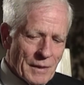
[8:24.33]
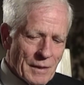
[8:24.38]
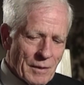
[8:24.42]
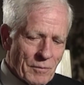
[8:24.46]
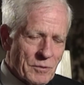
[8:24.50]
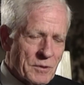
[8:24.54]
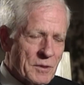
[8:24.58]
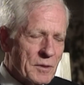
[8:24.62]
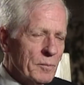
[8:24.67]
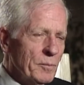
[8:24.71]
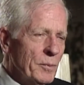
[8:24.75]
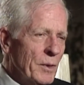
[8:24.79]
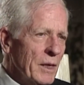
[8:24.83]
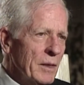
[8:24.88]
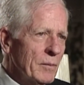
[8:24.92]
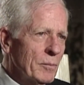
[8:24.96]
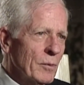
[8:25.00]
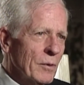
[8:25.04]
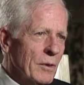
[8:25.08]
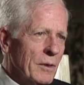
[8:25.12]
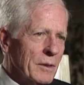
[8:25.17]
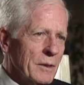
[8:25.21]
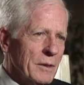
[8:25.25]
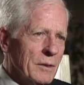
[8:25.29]
it was a pipe
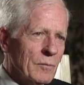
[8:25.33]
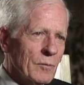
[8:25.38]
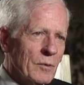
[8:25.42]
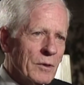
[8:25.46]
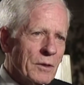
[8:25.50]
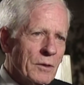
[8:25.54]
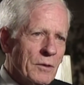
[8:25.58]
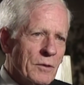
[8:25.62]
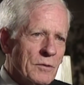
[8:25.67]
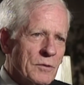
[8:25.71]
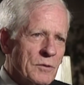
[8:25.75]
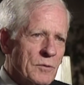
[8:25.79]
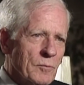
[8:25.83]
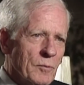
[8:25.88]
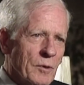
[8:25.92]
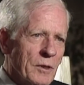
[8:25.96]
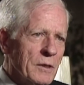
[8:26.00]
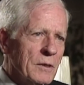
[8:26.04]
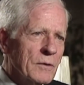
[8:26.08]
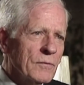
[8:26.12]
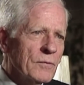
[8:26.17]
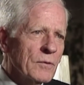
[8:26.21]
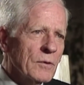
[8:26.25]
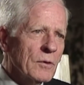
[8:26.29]
organ, one of those
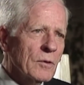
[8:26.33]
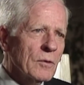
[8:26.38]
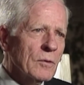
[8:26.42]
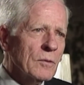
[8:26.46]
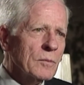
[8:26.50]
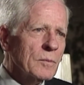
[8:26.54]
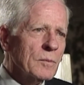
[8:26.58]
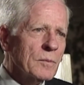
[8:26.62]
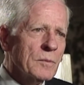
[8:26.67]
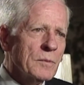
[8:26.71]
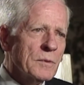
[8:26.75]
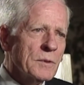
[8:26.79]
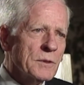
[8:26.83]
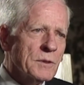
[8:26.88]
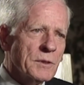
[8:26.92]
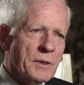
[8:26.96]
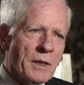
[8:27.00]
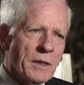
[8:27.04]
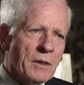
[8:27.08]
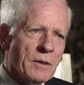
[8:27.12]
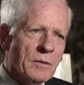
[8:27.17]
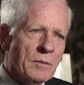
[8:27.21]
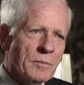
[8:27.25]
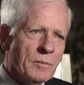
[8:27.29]
wonderful old
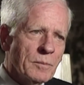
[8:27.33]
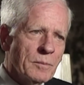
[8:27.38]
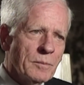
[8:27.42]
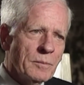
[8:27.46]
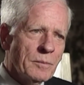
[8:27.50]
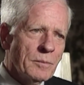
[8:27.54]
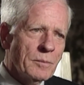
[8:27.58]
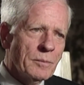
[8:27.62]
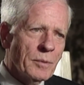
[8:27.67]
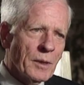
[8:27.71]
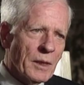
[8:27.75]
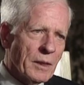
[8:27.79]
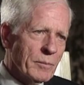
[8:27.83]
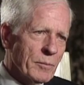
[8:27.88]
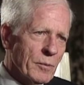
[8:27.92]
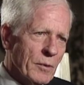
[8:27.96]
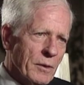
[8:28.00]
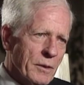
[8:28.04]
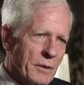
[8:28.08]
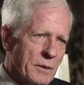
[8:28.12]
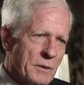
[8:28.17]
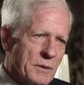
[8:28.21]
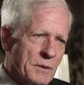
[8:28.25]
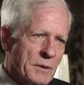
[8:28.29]
Skinner pipe
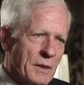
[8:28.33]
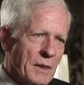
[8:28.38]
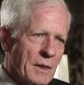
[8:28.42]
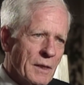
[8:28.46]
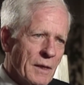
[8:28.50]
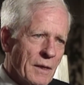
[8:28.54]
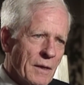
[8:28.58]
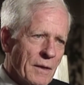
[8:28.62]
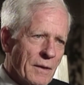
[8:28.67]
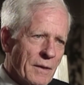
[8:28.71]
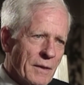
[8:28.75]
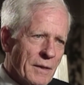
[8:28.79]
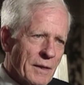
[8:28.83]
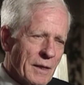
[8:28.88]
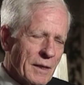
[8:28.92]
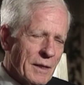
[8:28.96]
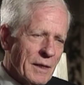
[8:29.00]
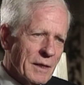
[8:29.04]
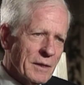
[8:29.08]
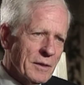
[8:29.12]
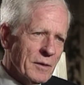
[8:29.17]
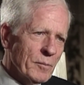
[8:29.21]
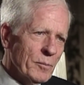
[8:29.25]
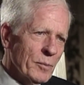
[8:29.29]
organs that
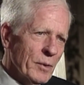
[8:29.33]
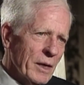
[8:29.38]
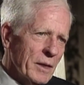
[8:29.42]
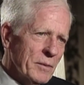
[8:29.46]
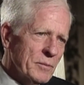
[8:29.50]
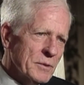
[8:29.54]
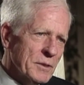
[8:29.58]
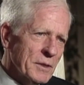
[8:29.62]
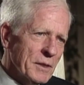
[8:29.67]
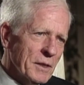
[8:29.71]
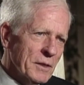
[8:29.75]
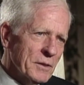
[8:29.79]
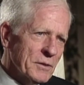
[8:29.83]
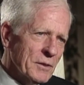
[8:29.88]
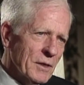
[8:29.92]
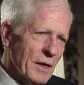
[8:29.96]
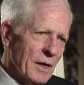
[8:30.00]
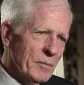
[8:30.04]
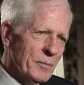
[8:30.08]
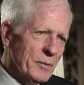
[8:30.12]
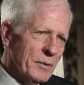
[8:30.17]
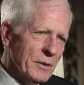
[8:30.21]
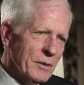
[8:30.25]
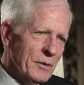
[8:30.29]
had the pipes in the
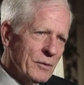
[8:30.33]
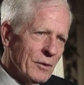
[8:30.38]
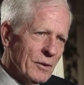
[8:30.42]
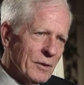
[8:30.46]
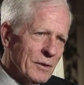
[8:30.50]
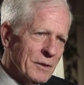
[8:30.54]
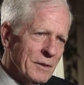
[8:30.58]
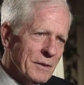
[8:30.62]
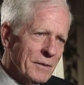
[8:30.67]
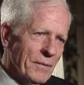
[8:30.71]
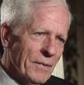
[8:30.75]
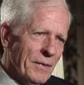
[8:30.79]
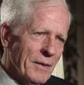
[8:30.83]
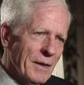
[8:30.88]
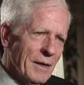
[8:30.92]
top of the court.